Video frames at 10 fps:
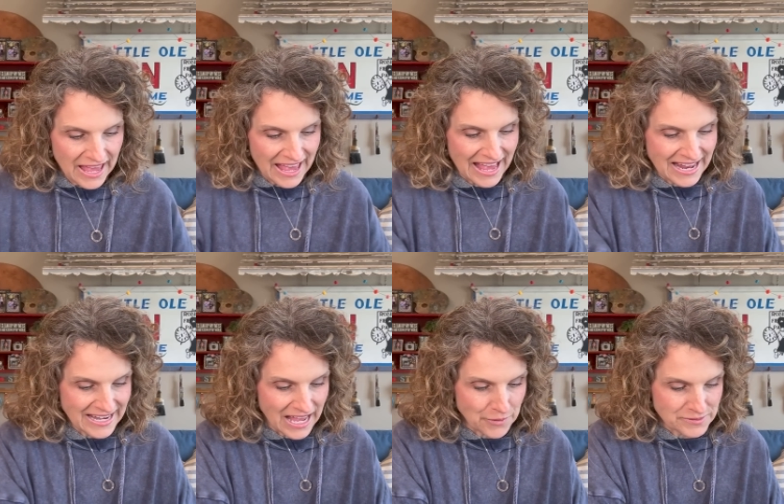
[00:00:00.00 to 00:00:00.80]

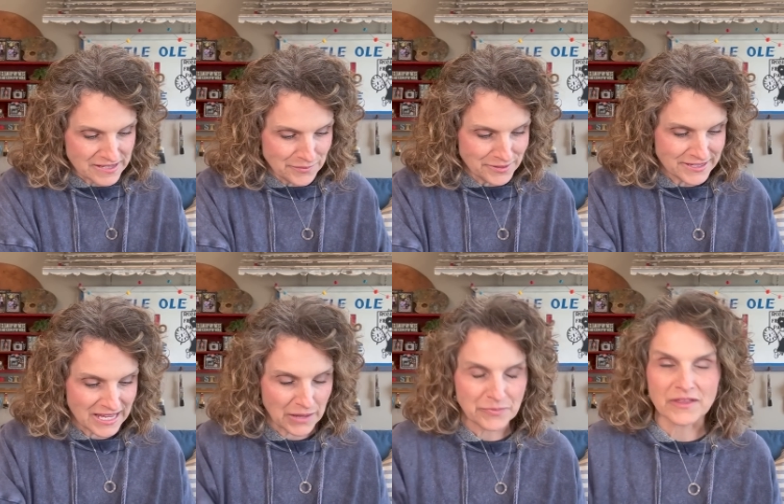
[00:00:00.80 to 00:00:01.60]
And I was able to
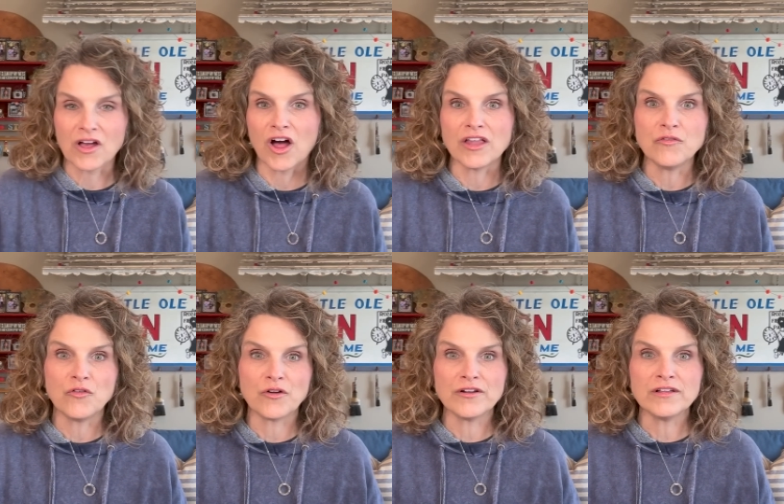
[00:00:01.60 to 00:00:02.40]
keep the called
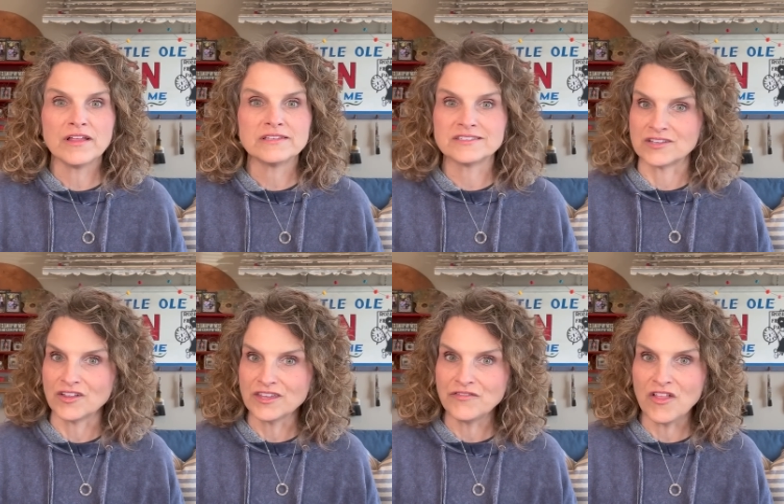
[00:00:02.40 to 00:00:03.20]
for
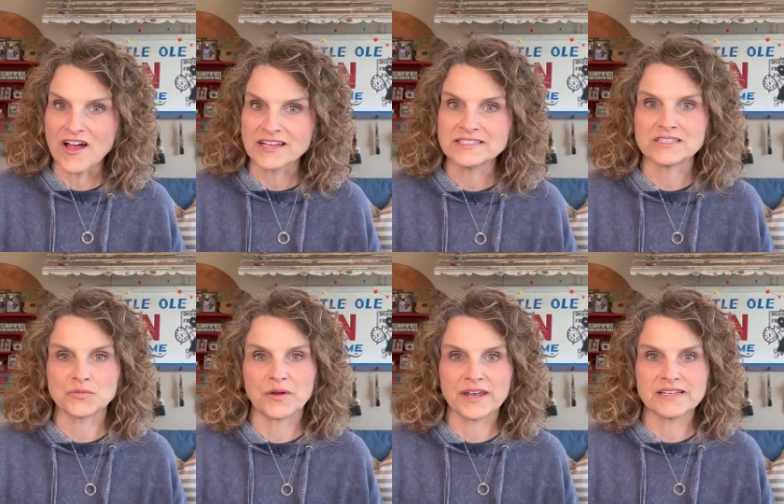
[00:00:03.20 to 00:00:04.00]
sulky floss is
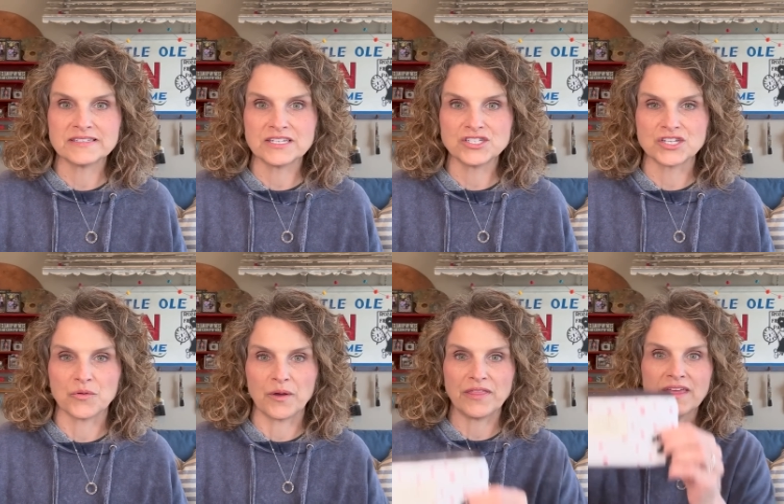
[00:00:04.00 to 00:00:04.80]
what I stitched it
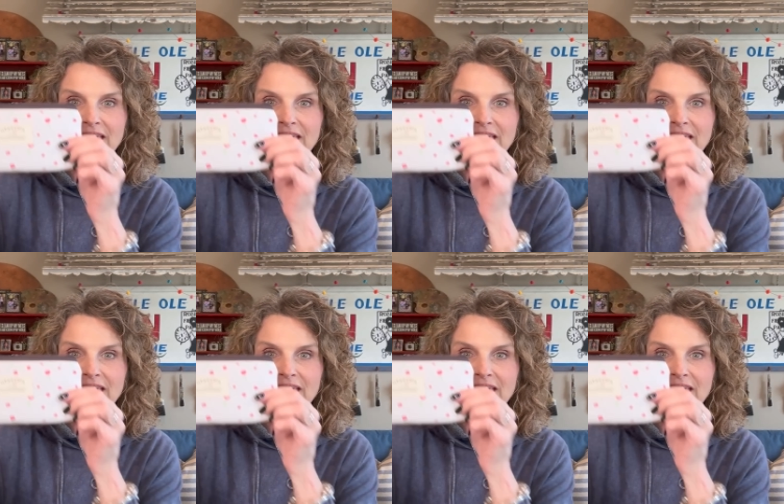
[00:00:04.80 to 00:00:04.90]
with